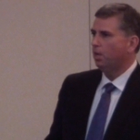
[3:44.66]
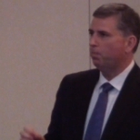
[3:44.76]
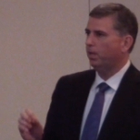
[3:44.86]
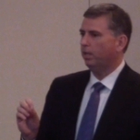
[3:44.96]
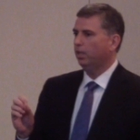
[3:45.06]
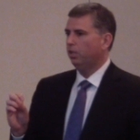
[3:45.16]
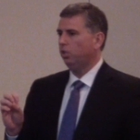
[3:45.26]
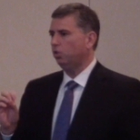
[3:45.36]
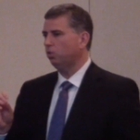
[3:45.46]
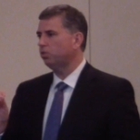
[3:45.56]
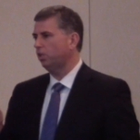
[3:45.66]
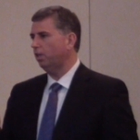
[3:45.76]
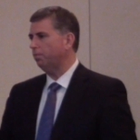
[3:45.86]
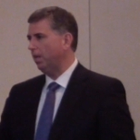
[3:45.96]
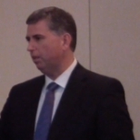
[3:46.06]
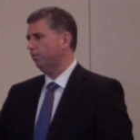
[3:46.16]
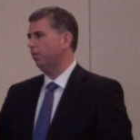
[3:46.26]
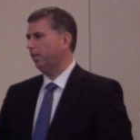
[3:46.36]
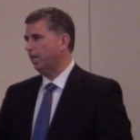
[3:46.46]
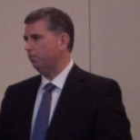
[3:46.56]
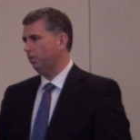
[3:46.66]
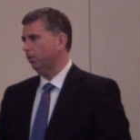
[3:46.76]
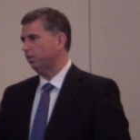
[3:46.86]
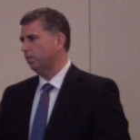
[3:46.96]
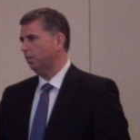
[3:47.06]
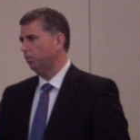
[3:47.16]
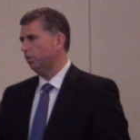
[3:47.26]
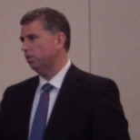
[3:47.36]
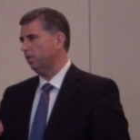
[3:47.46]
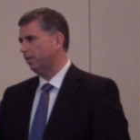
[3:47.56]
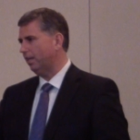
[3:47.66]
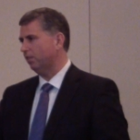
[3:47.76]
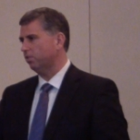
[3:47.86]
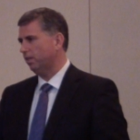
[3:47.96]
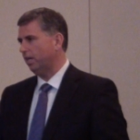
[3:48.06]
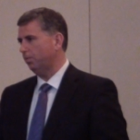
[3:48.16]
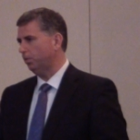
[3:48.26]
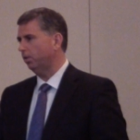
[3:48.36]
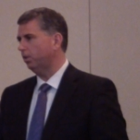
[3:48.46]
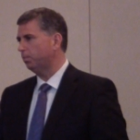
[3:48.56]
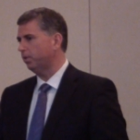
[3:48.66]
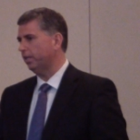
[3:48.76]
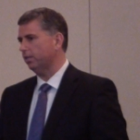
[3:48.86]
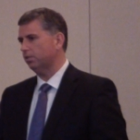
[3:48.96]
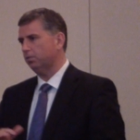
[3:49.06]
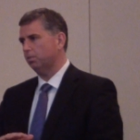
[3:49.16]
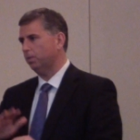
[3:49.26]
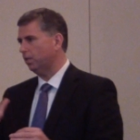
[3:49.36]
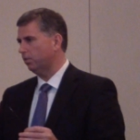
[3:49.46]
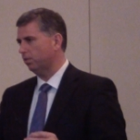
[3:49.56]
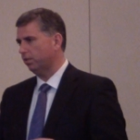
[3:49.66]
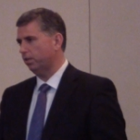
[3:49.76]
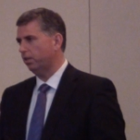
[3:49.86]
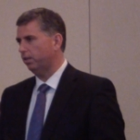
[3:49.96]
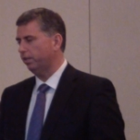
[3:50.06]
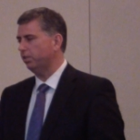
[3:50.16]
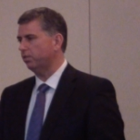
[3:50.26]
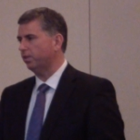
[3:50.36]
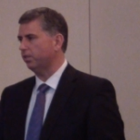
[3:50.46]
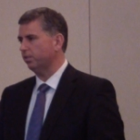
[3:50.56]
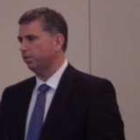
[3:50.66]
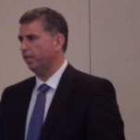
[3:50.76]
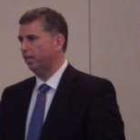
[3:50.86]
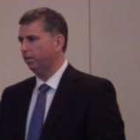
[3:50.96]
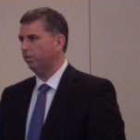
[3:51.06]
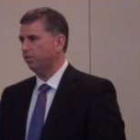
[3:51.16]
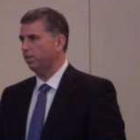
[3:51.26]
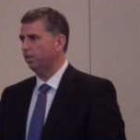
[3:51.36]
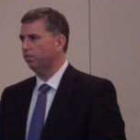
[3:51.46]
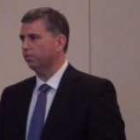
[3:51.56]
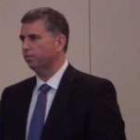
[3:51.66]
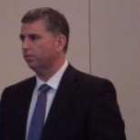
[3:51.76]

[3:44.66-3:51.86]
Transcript: But you do see it mainly from the liability standpoint. You just get that extra liability protection just because of our nature of our society these days.